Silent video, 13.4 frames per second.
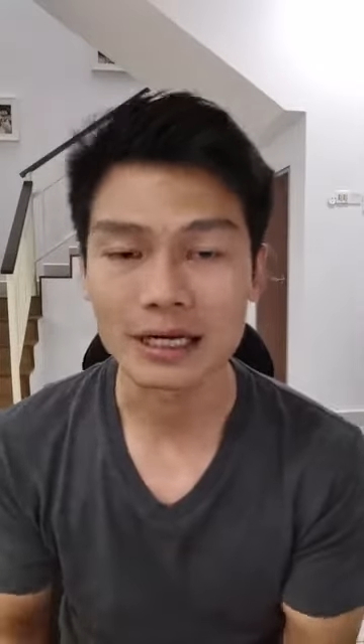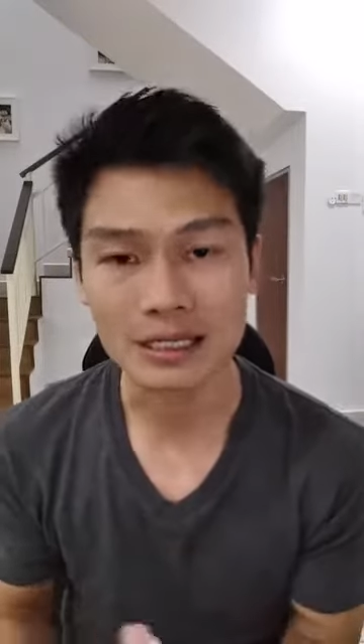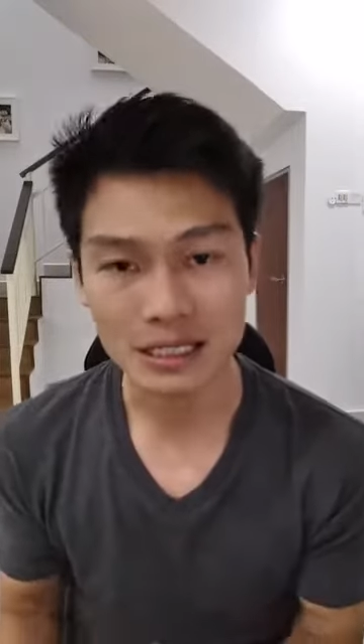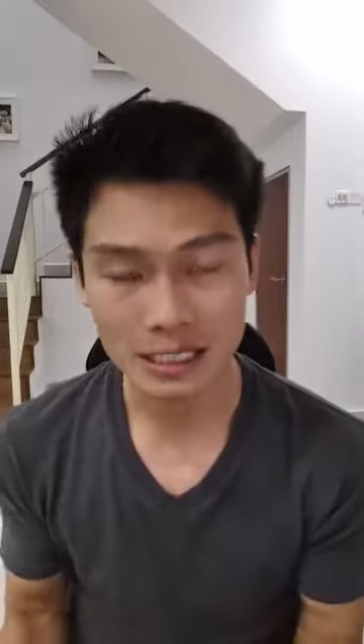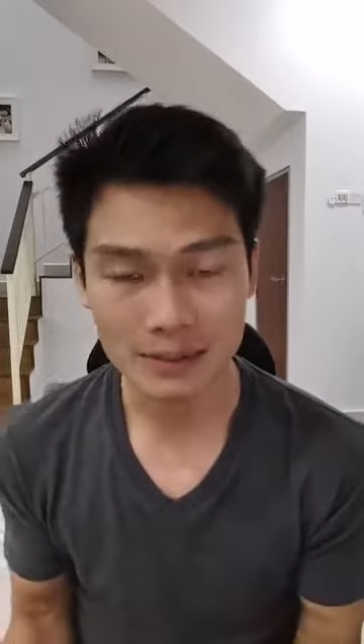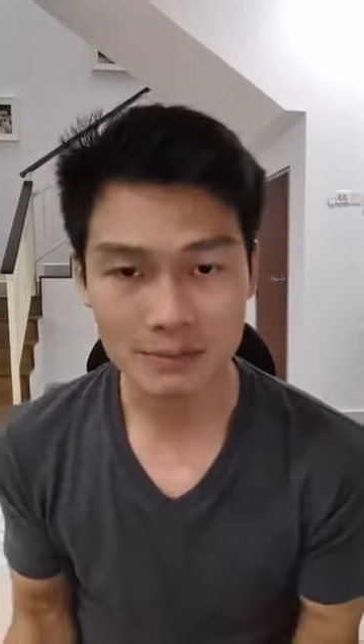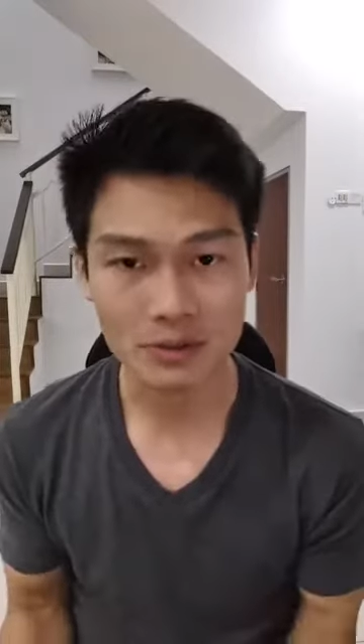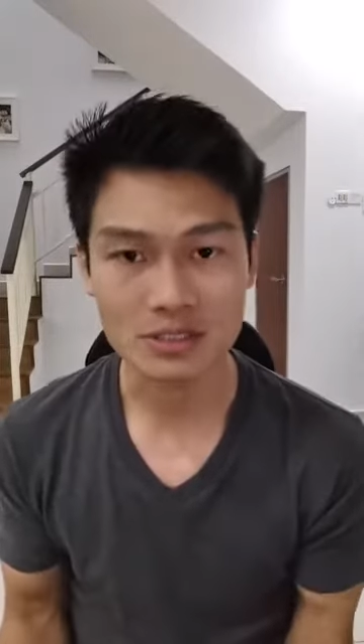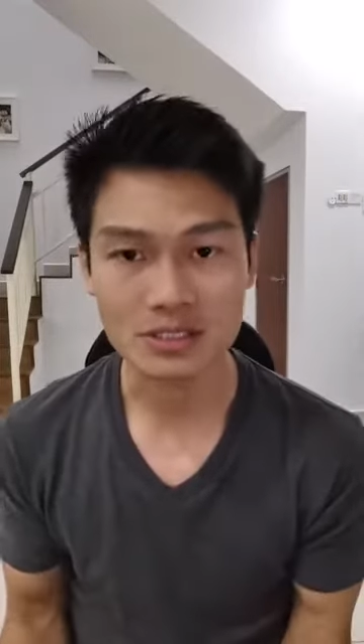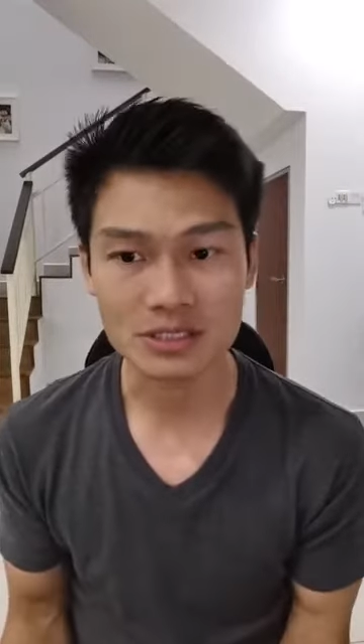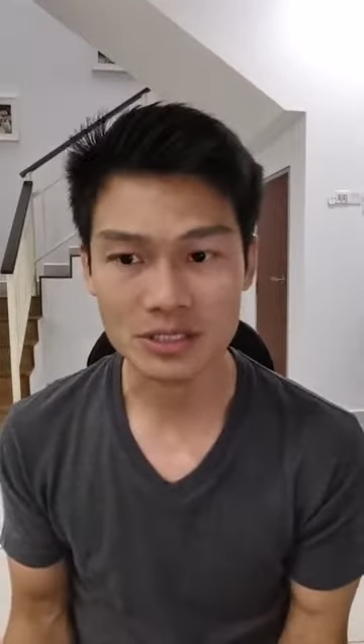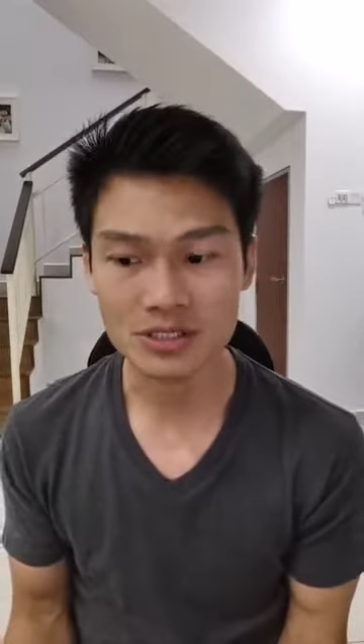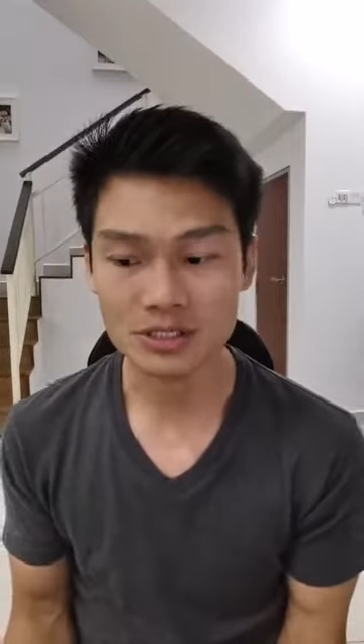I keep on
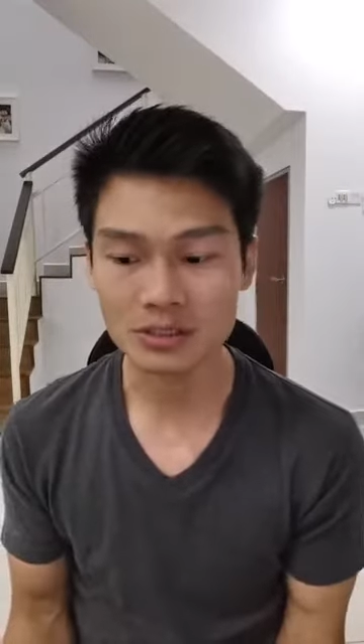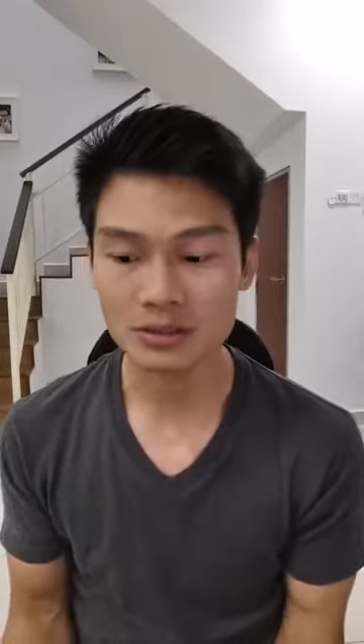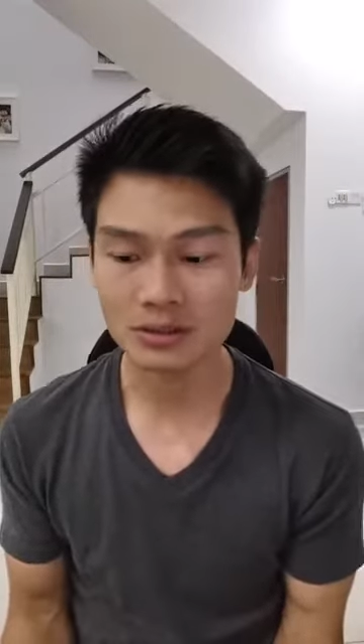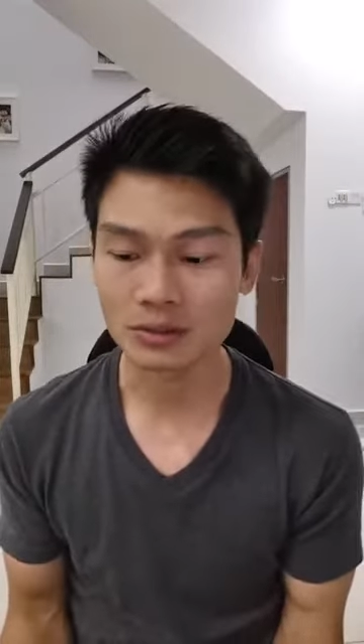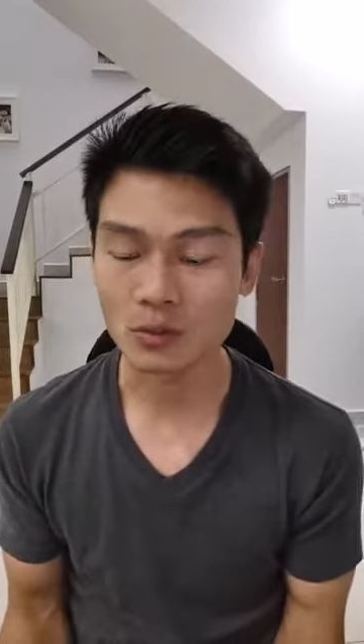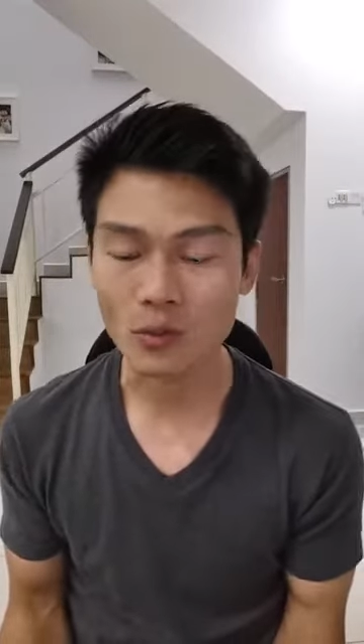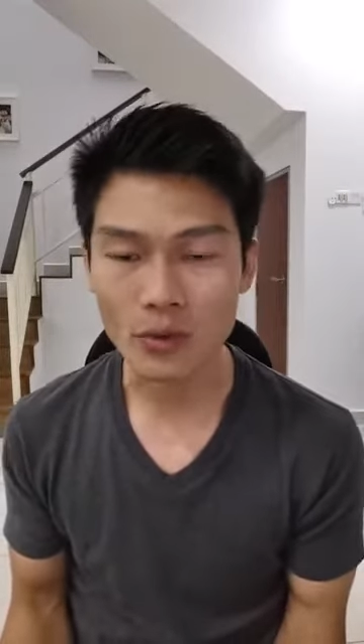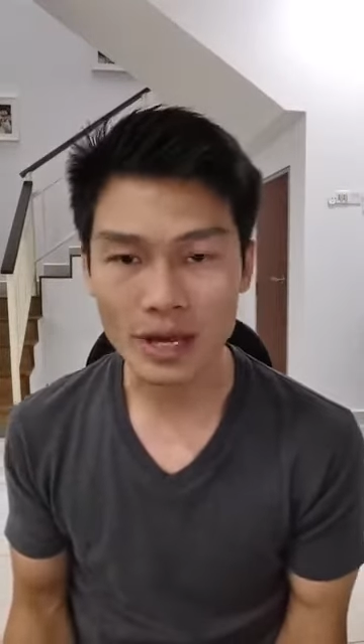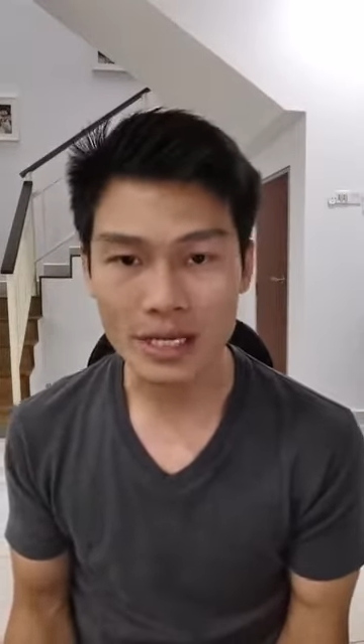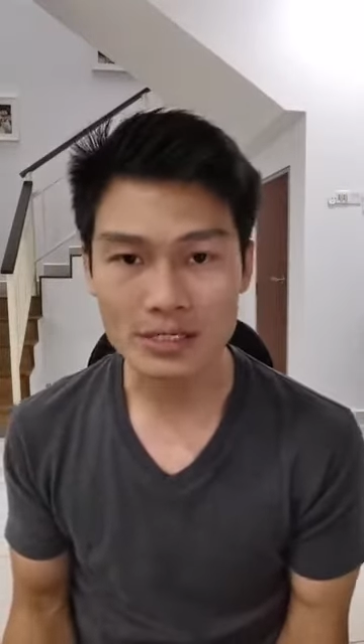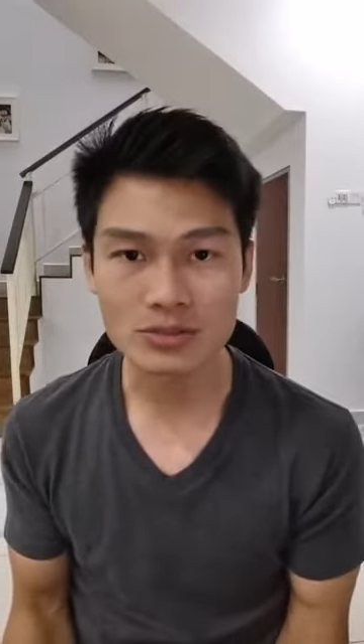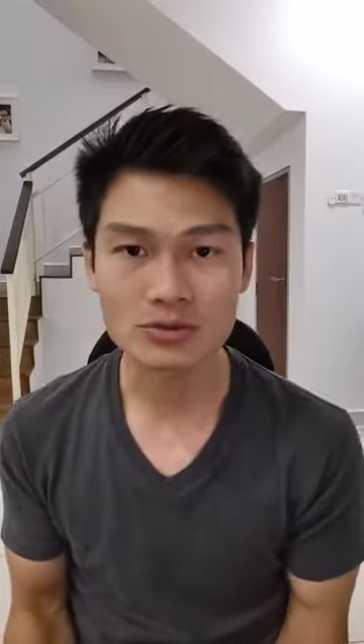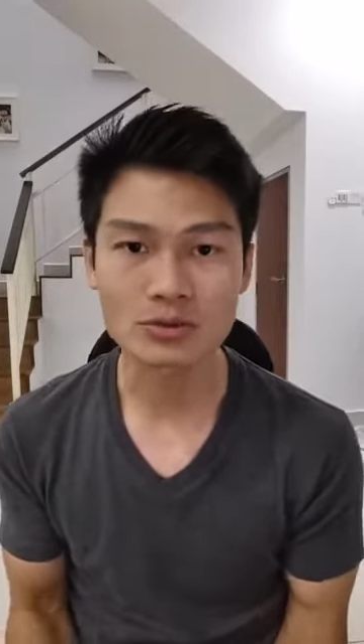searching on
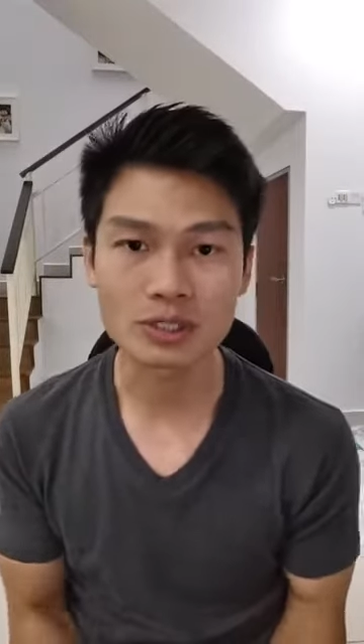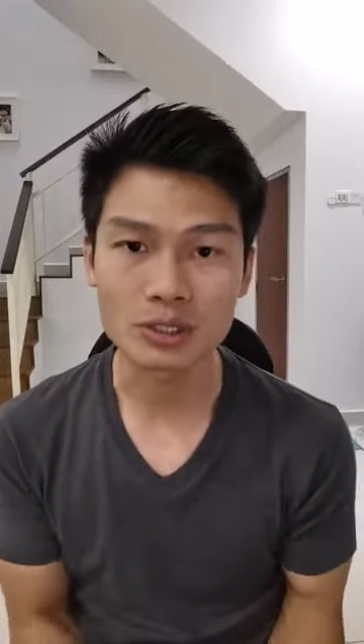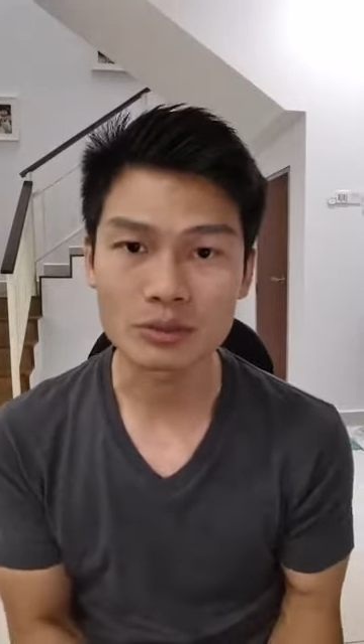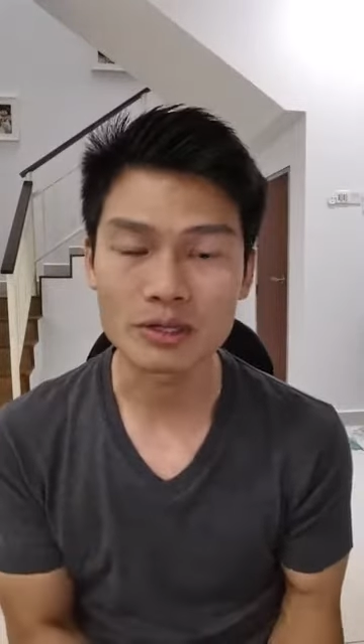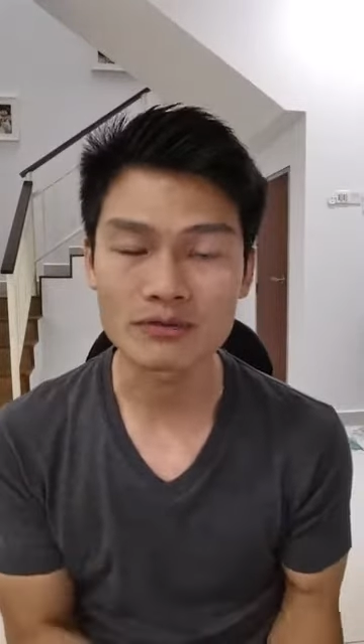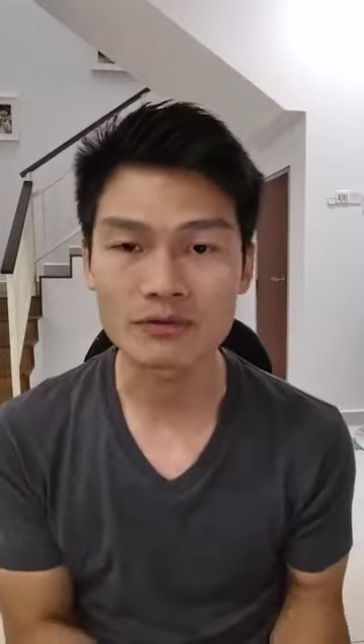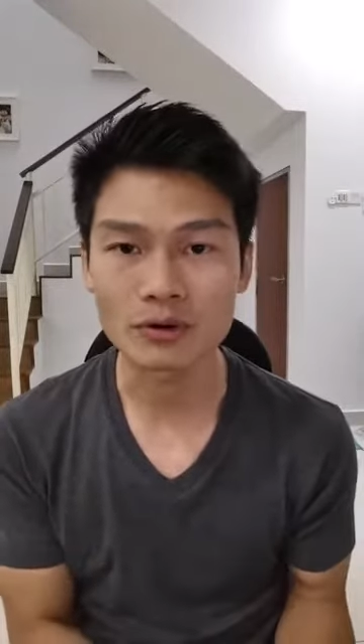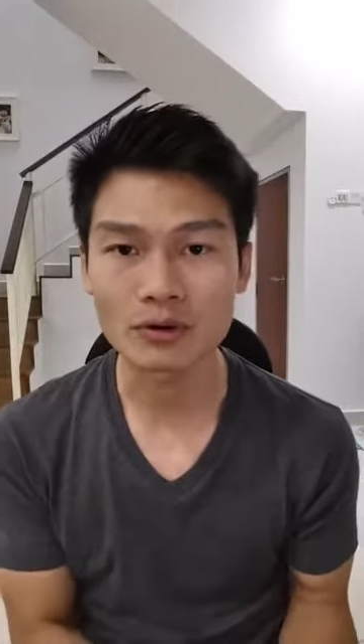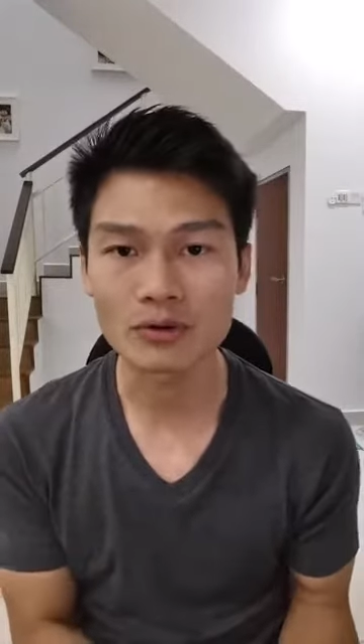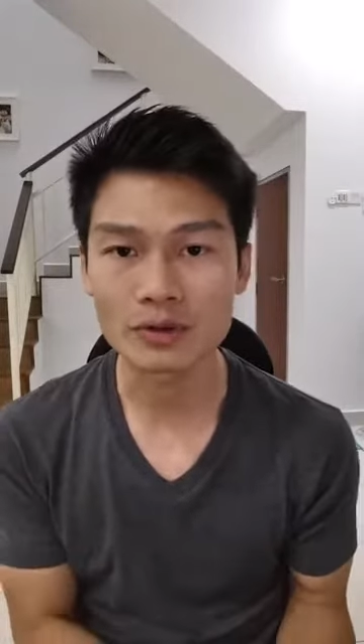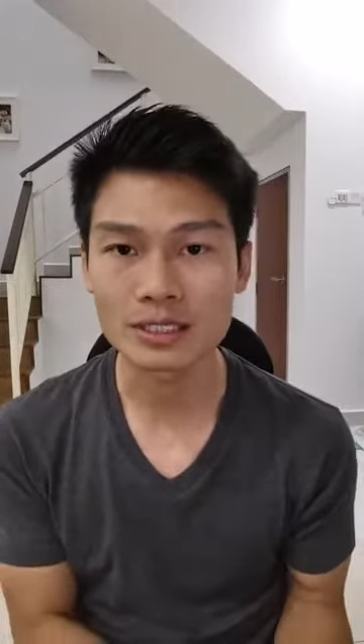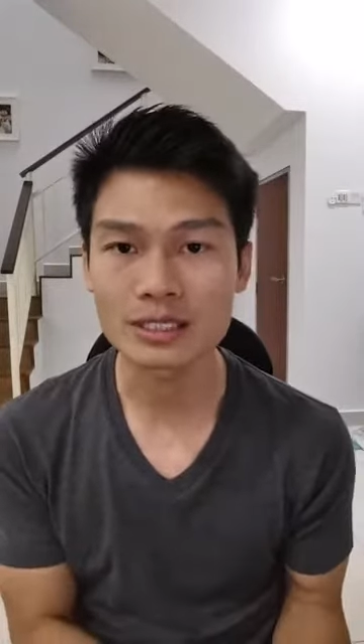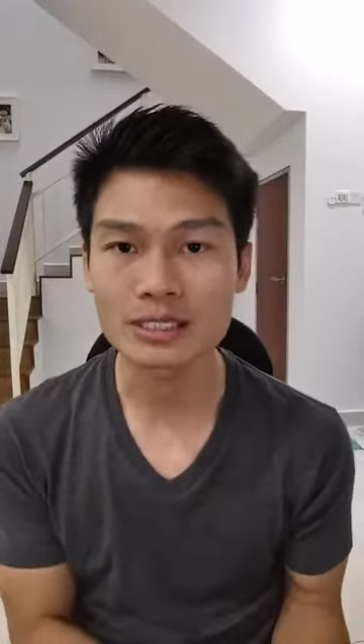ways to deal with
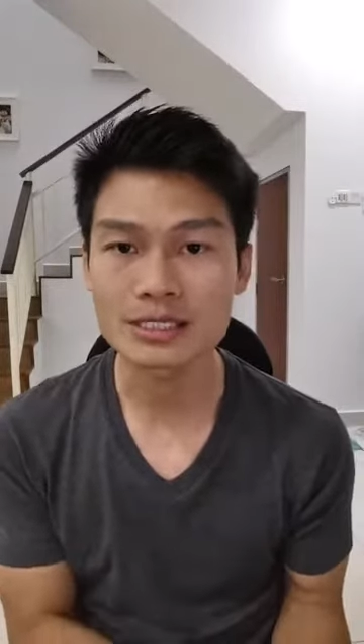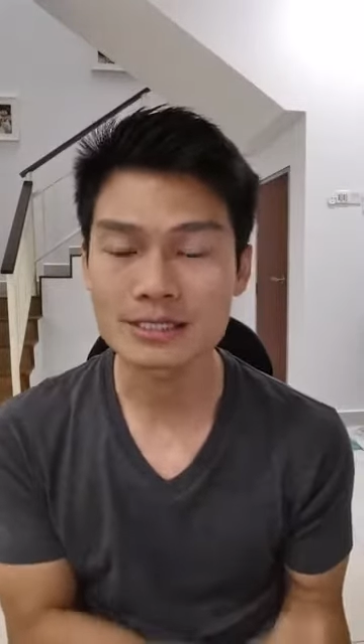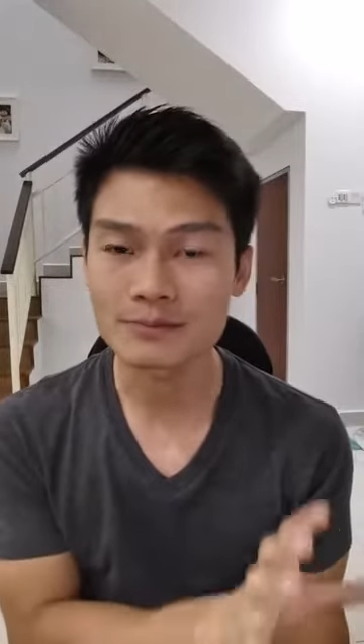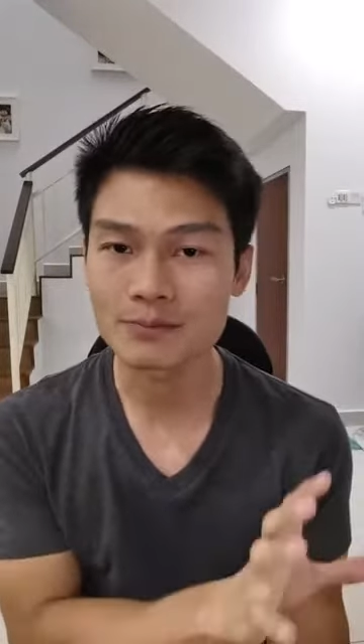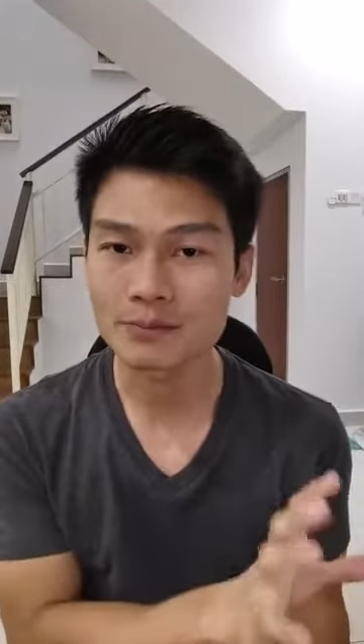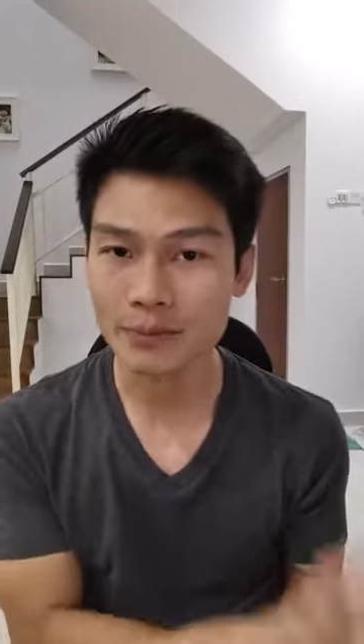all these